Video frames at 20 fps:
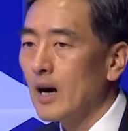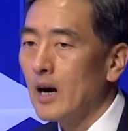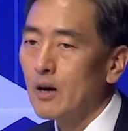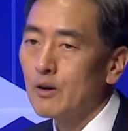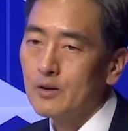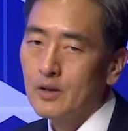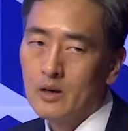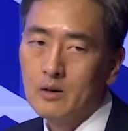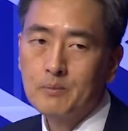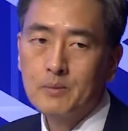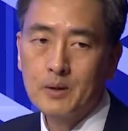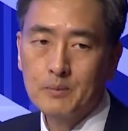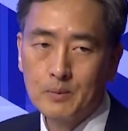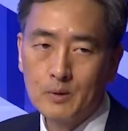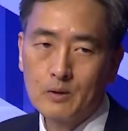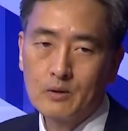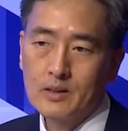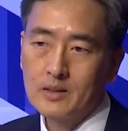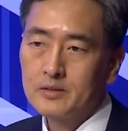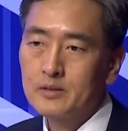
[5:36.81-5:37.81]
how young
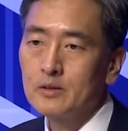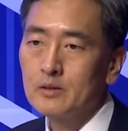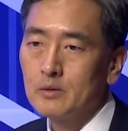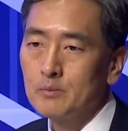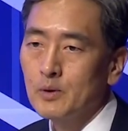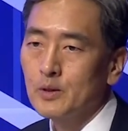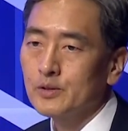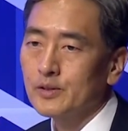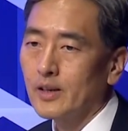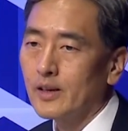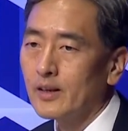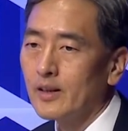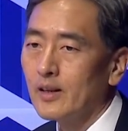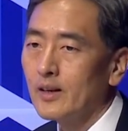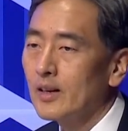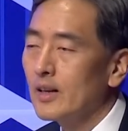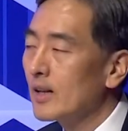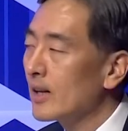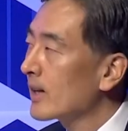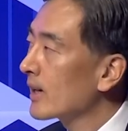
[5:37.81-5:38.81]
people listen to music,